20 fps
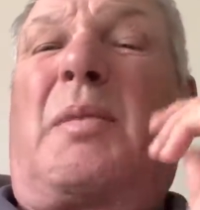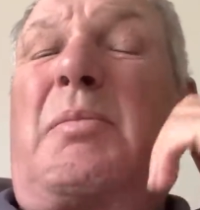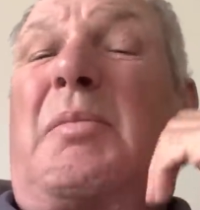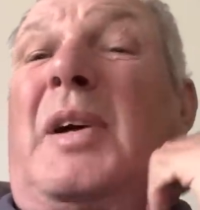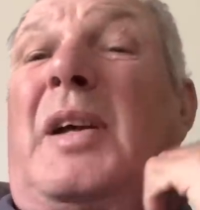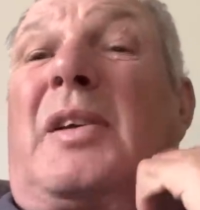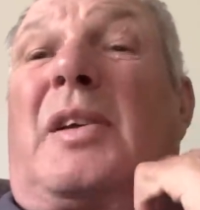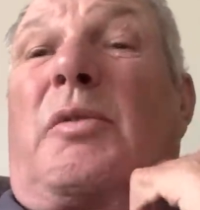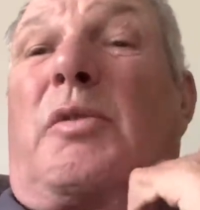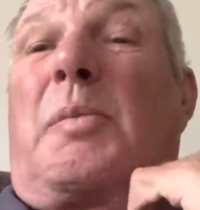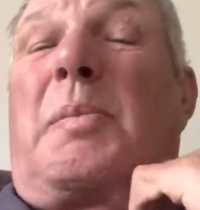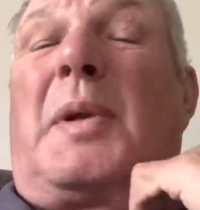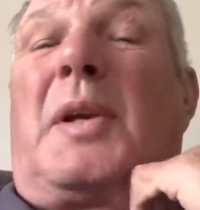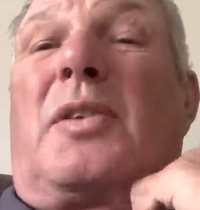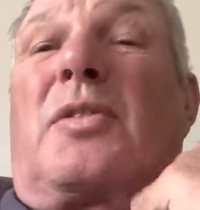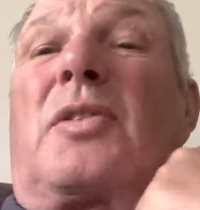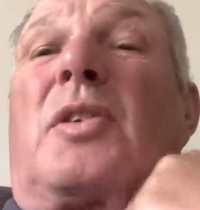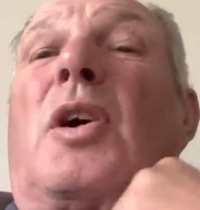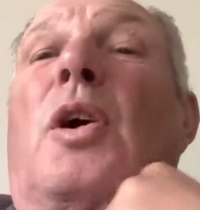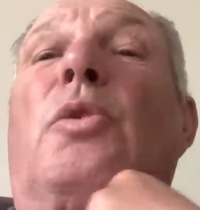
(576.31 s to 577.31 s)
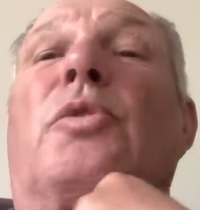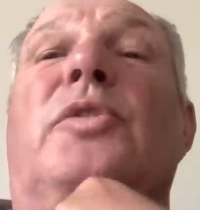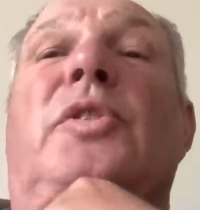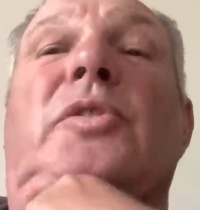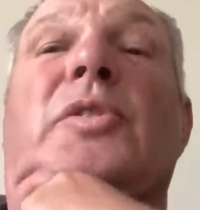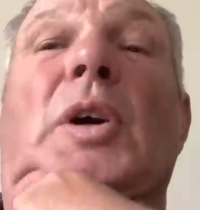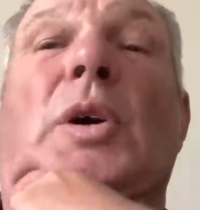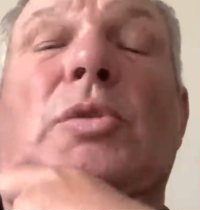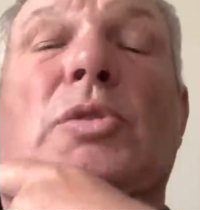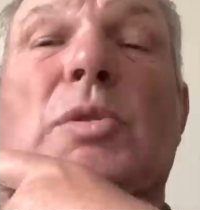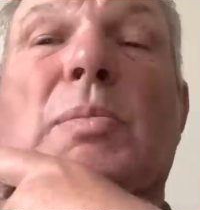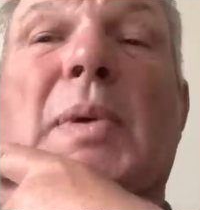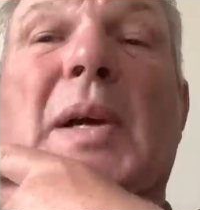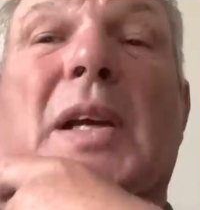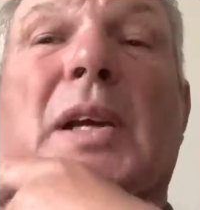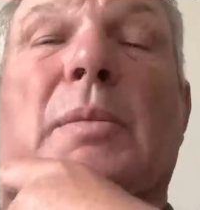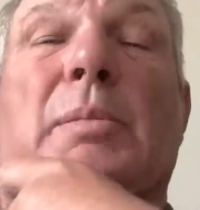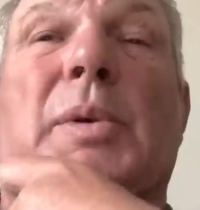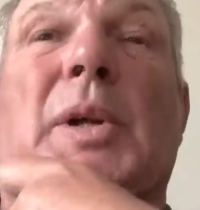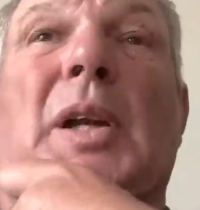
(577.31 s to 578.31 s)
Mind you, we've been as cozy as out
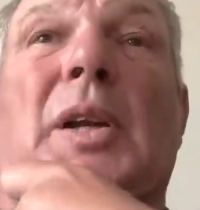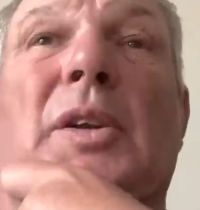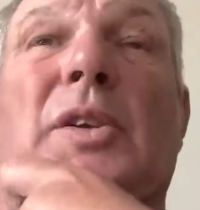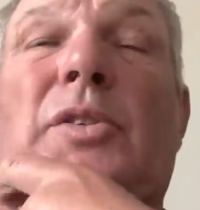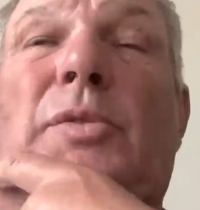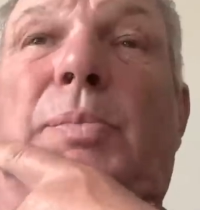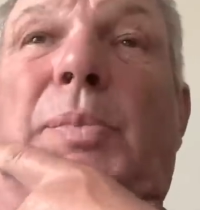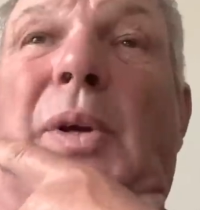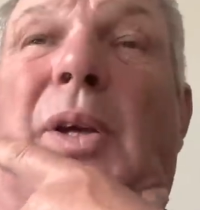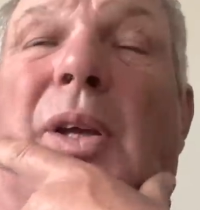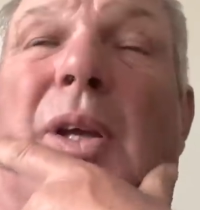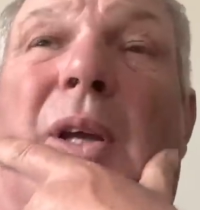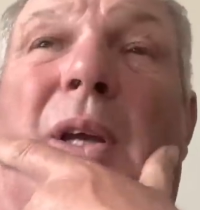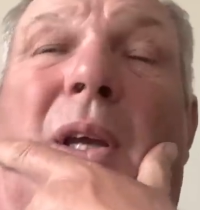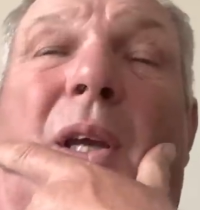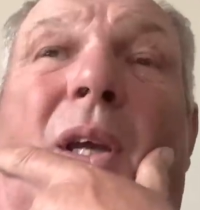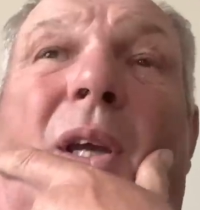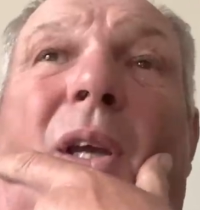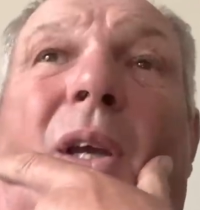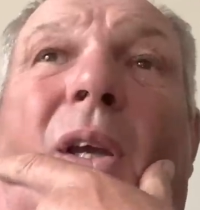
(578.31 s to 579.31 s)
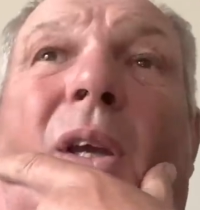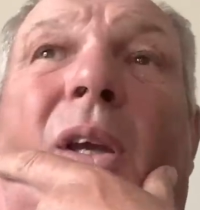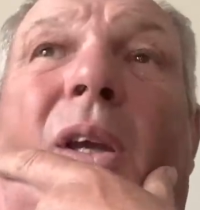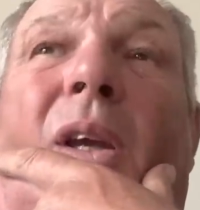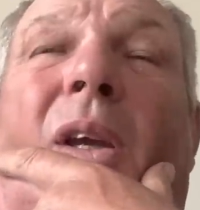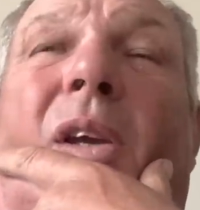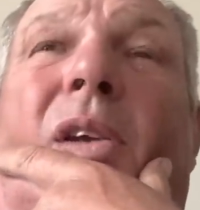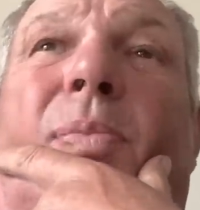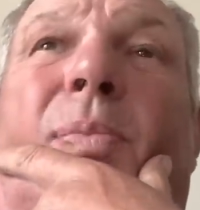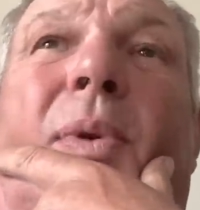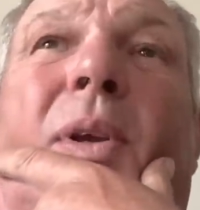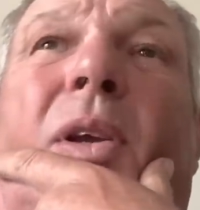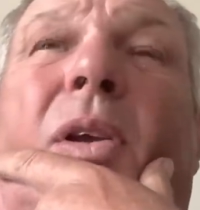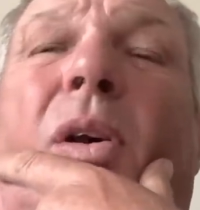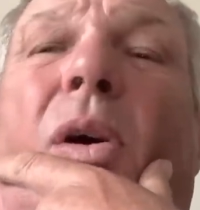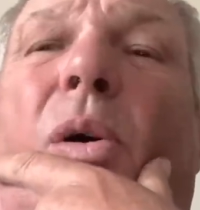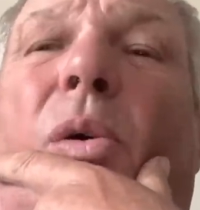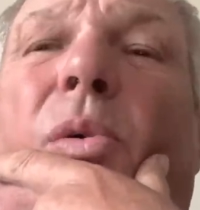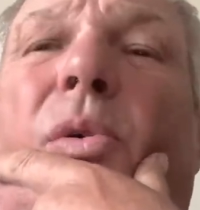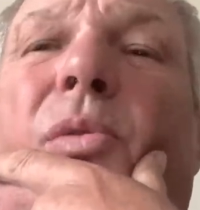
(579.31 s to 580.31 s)
back at Brawley's, but it's been
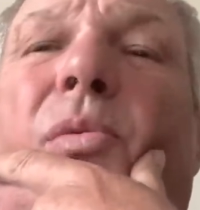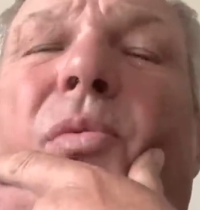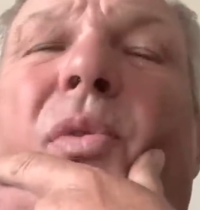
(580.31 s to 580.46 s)
cold and